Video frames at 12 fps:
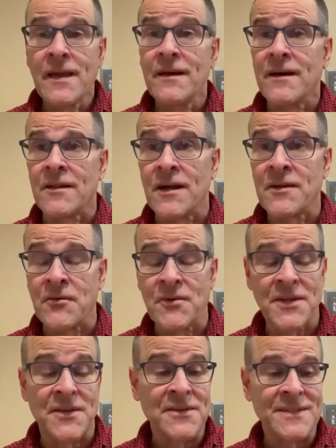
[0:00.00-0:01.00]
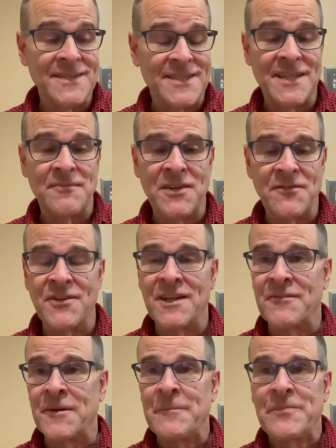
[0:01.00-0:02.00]
A lot of really good cinnamon
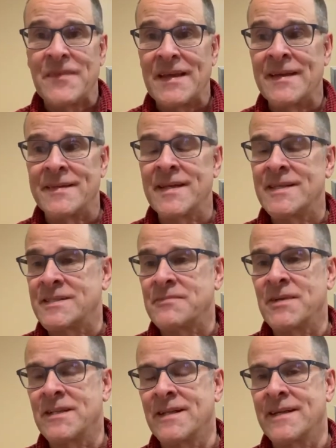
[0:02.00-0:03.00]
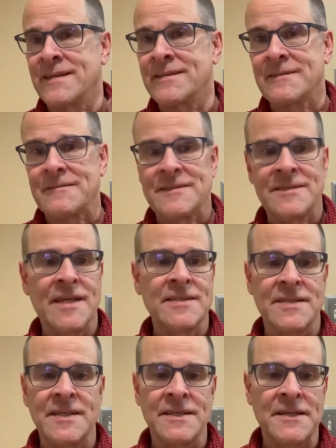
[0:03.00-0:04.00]
flavor. It tastes to me like
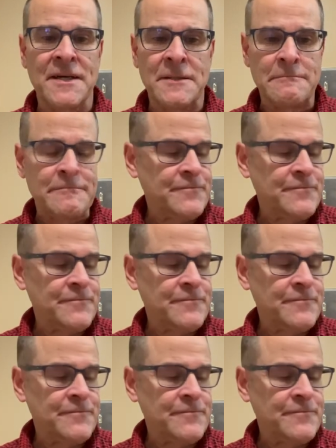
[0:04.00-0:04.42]
Dentyne gum.